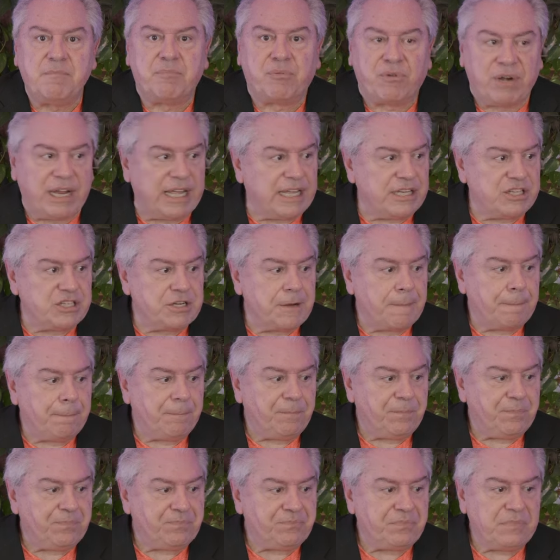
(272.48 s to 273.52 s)
Bridge.
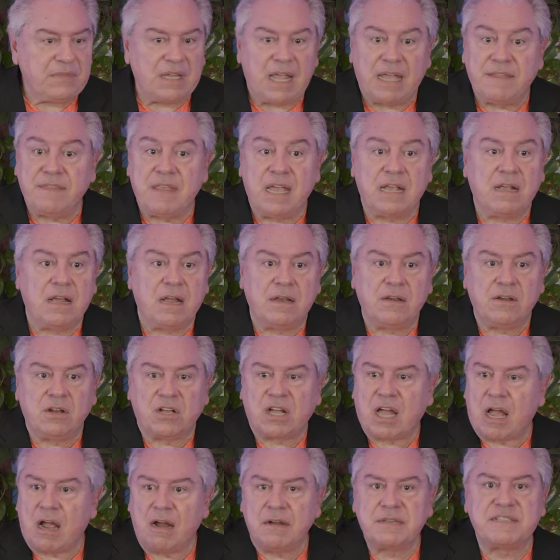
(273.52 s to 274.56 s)
And
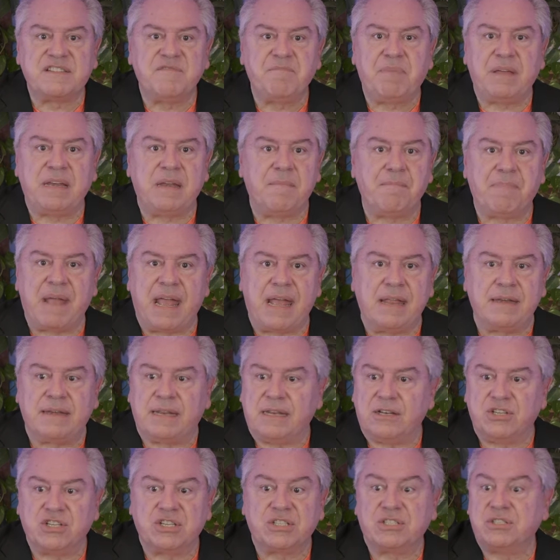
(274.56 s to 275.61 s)
cars have been
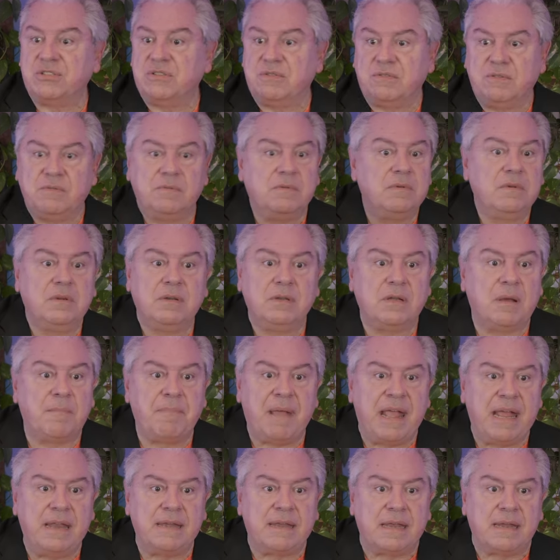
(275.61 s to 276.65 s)
abandoned, just
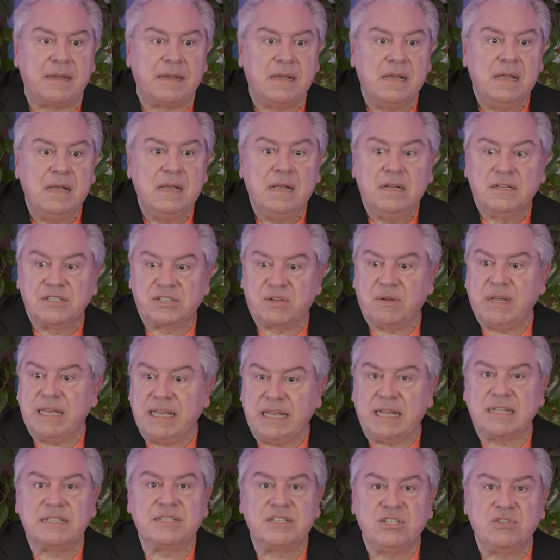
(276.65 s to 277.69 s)
abandoned. So he
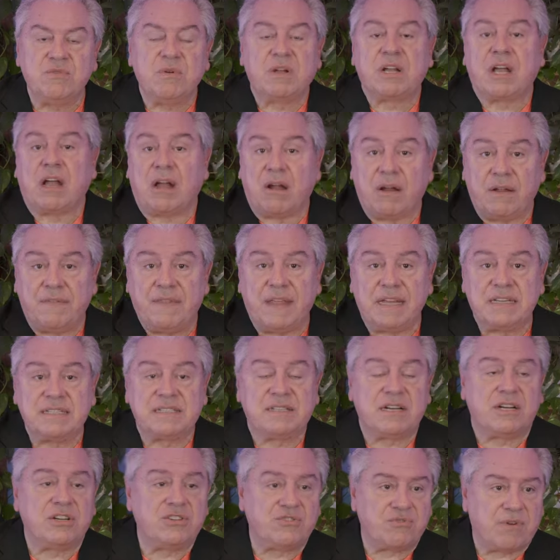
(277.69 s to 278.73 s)
gets into a car and they
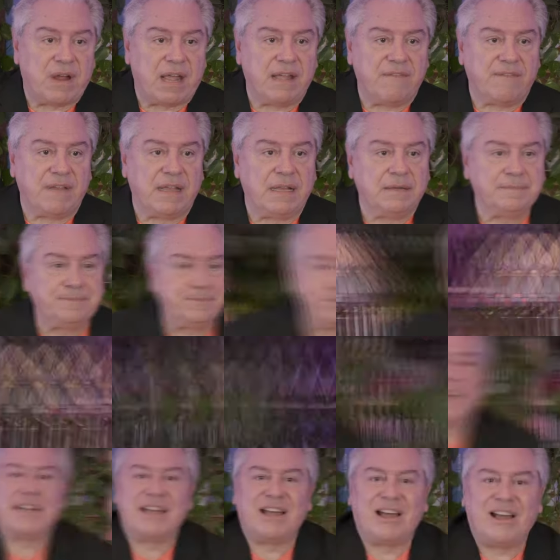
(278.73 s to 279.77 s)
start driving,
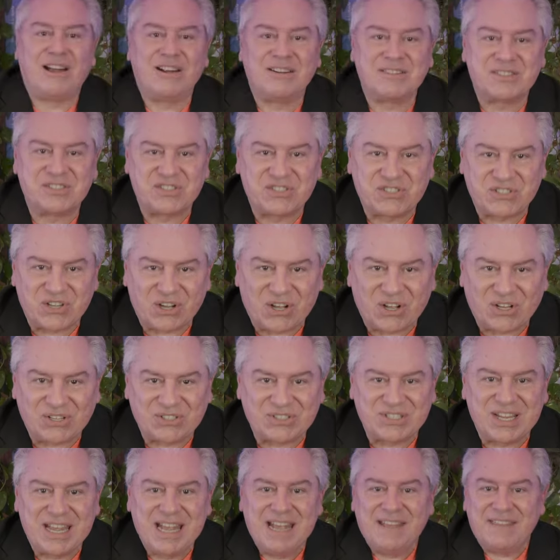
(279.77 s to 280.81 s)
and the car
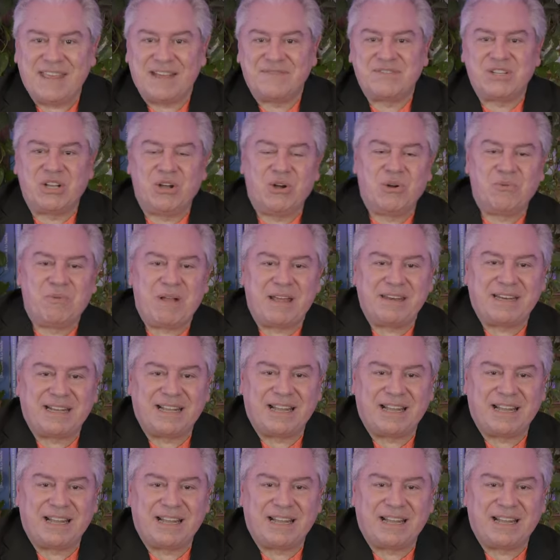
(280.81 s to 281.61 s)
stalls. They have to go around the